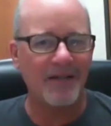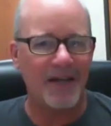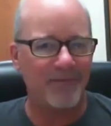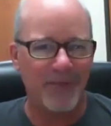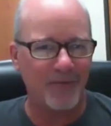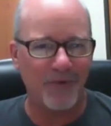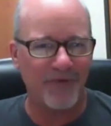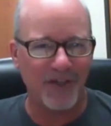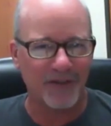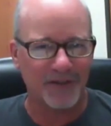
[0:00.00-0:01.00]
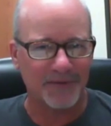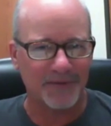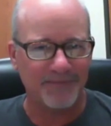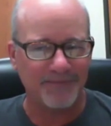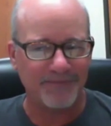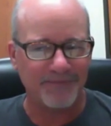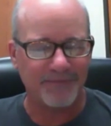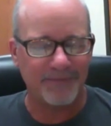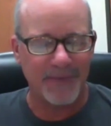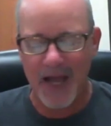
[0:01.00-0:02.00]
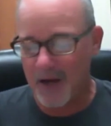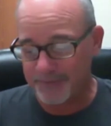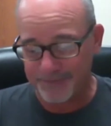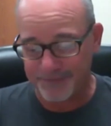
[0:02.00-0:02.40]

yet been revealed. Now,